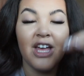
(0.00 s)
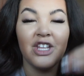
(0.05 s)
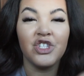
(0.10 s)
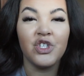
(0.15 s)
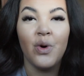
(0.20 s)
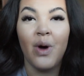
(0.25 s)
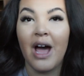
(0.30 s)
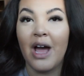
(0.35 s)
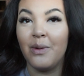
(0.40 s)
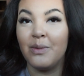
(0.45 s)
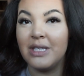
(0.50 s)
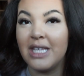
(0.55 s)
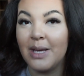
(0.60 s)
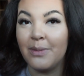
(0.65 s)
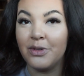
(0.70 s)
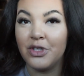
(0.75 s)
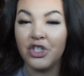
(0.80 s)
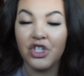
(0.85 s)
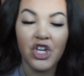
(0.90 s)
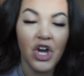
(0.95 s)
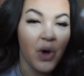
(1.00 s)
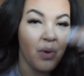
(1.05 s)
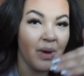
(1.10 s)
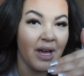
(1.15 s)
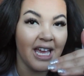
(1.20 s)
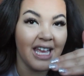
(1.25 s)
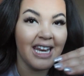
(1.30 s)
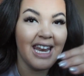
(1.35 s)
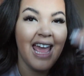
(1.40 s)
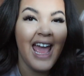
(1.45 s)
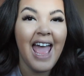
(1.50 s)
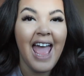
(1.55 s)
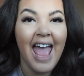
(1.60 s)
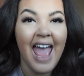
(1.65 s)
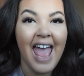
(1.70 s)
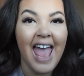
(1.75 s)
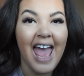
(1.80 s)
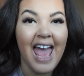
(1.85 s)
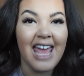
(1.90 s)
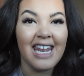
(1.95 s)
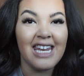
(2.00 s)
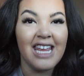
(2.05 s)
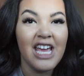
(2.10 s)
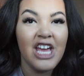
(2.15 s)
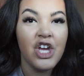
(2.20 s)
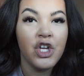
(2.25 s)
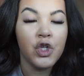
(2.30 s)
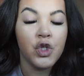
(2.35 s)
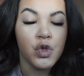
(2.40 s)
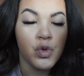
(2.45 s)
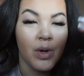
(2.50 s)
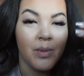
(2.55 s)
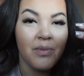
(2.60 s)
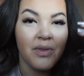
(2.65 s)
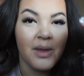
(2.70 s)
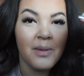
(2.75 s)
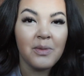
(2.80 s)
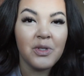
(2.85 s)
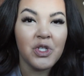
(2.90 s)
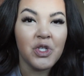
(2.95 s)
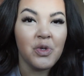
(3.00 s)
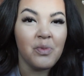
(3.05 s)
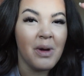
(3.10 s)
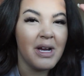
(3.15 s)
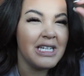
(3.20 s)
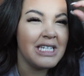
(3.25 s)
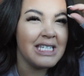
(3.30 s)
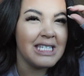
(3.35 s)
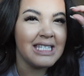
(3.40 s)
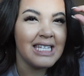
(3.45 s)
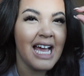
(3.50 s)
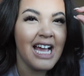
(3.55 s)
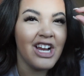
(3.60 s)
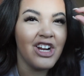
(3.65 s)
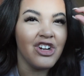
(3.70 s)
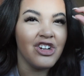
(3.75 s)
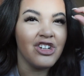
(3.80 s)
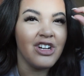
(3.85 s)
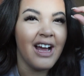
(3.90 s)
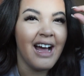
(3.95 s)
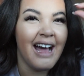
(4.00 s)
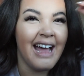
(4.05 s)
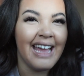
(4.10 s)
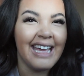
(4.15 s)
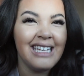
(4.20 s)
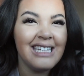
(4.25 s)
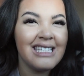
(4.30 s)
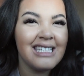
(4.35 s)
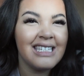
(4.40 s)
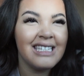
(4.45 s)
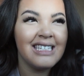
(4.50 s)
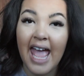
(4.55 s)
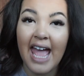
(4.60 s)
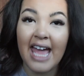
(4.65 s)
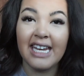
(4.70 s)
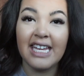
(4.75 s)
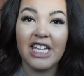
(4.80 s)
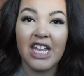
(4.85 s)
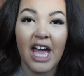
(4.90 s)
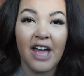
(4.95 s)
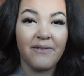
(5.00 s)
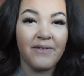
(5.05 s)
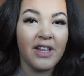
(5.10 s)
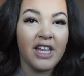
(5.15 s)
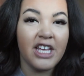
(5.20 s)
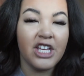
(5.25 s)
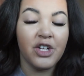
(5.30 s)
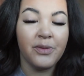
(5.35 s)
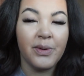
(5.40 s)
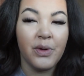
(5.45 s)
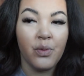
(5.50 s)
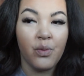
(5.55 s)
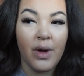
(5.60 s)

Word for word: and so I was able to go in and trim them to my desired height, and I feel like it'll be